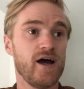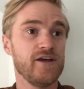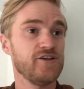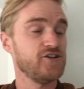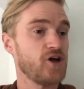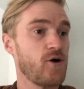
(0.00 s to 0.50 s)

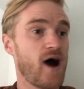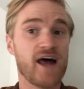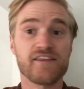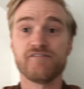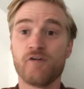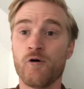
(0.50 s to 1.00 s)
you know,
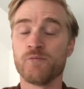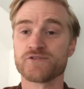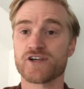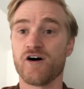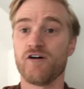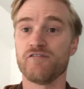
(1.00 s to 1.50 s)
other forms
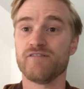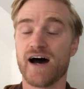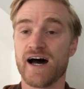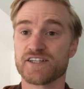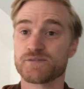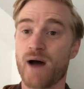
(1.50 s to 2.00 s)
of
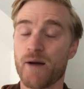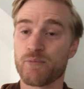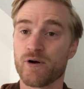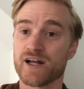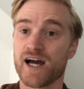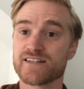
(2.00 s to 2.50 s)
uh, smart
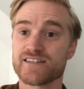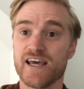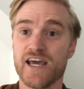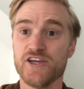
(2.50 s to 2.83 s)
products.